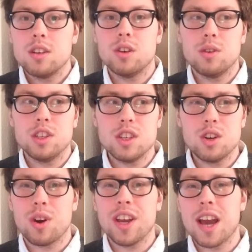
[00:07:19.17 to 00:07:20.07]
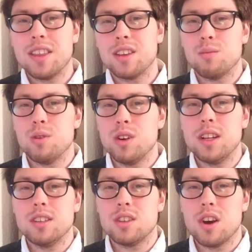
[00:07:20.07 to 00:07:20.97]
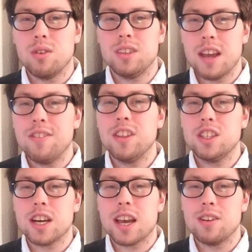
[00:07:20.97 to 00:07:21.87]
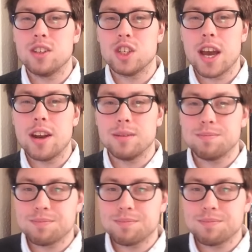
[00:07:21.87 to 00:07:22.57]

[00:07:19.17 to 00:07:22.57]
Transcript: so he's just a great guy in the community, so definitely check out his channel.